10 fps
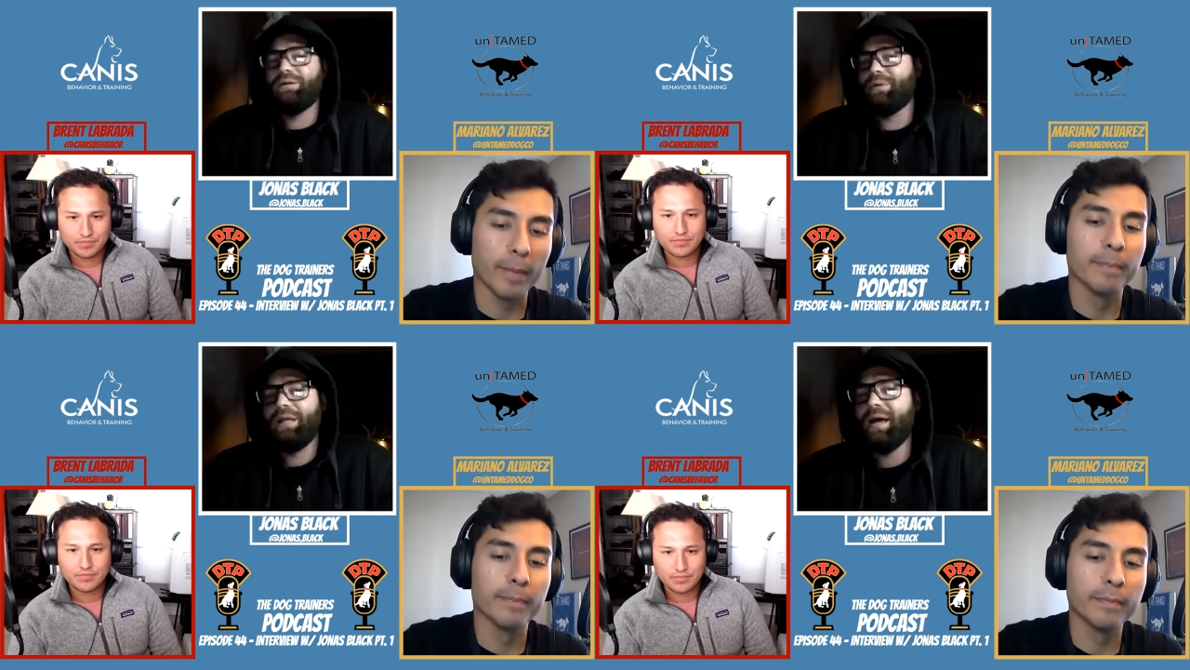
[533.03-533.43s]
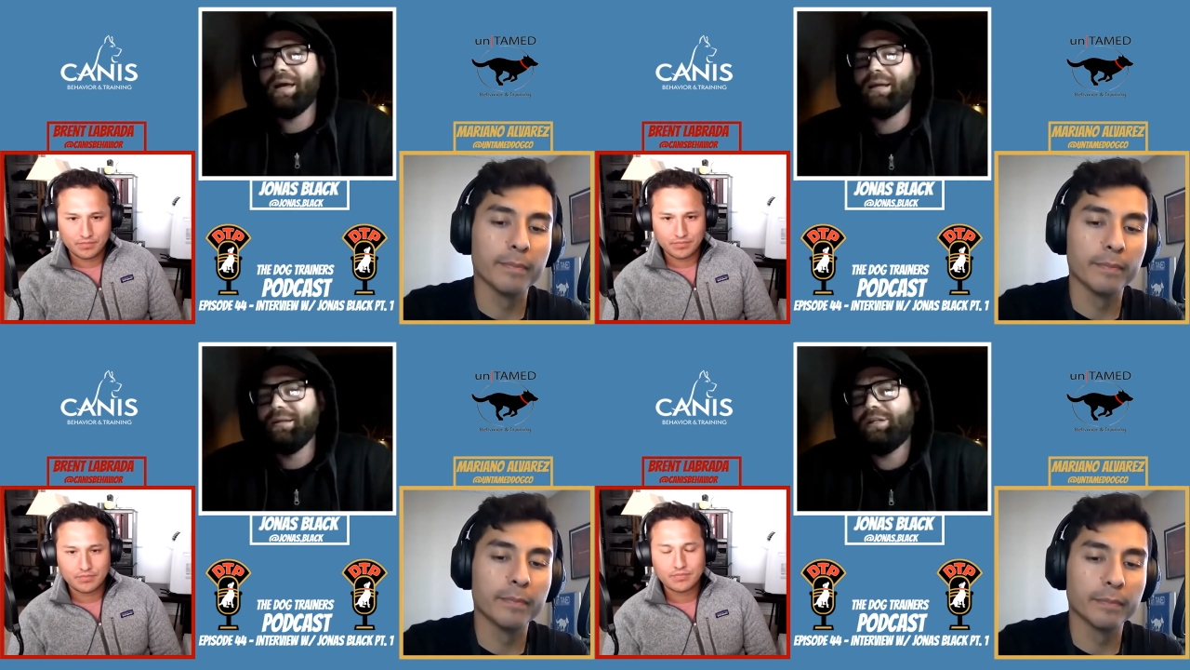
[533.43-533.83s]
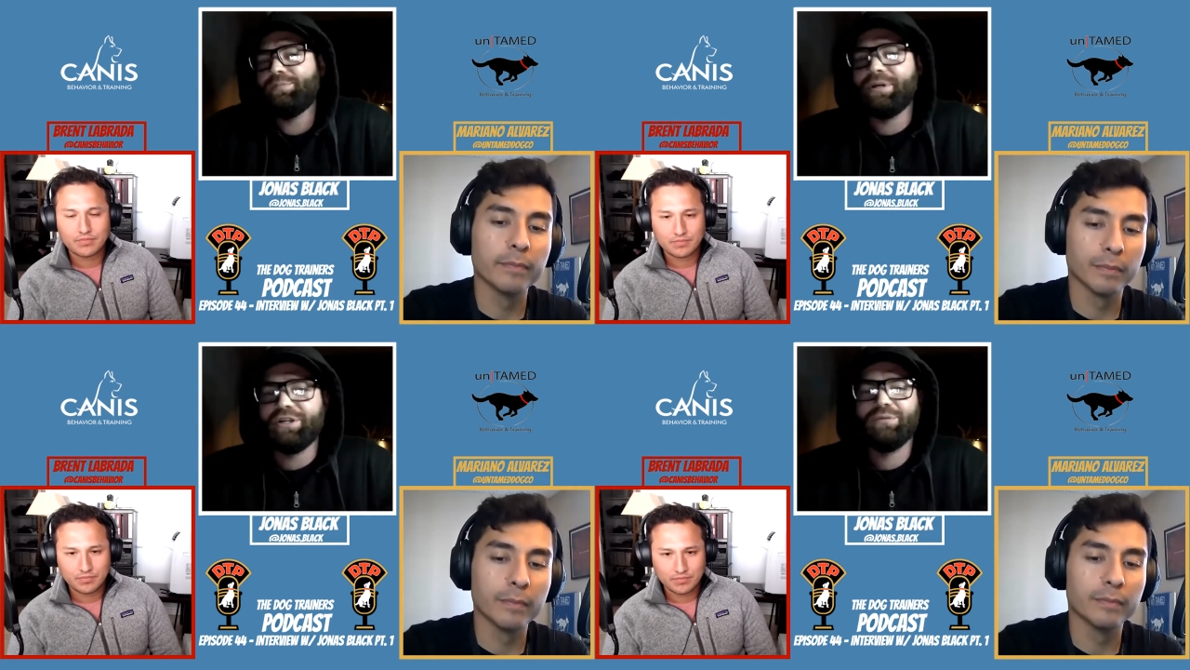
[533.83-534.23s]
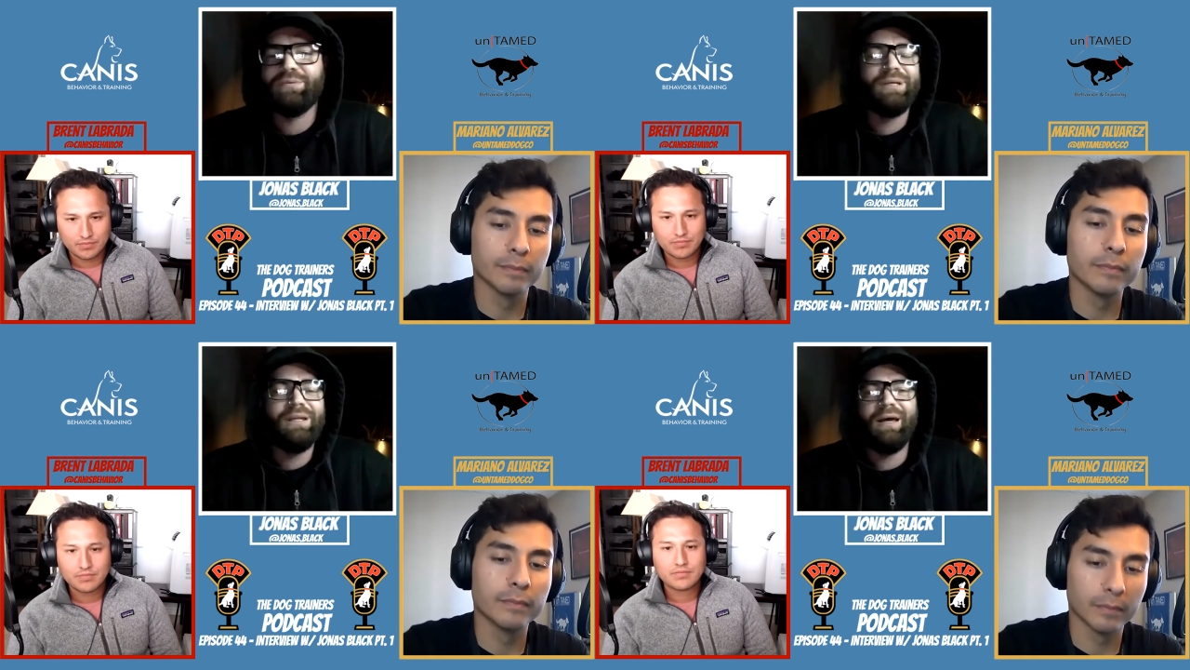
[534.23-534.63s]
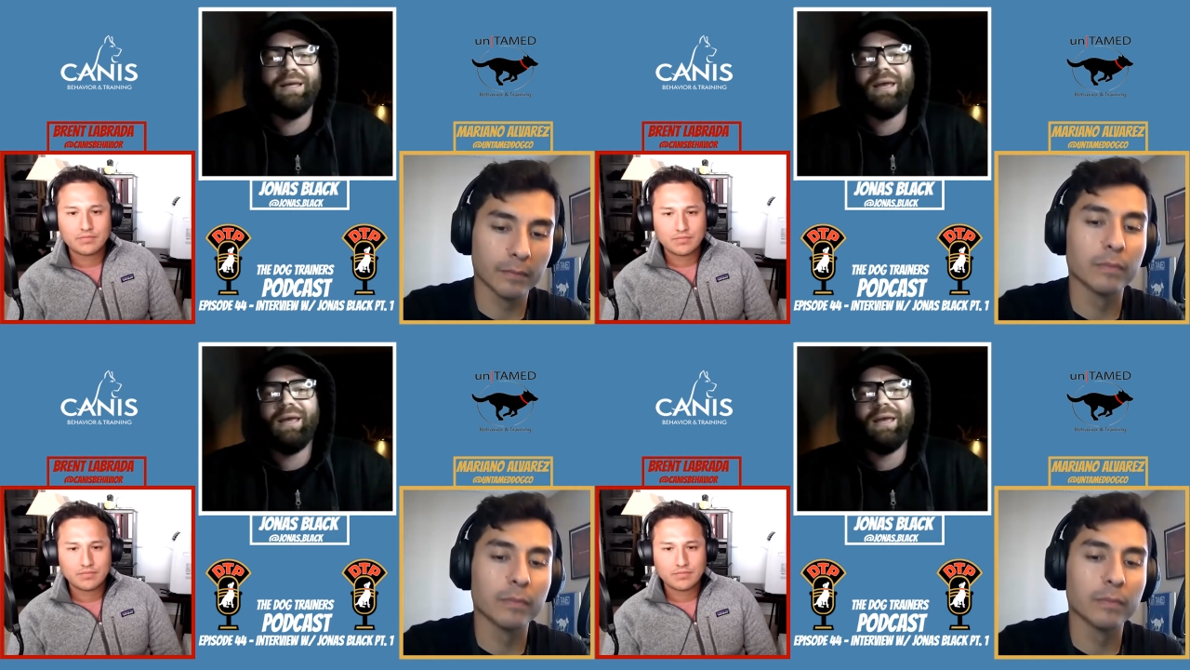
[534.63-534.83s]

Speaker 1: relying and leash pressure were relying.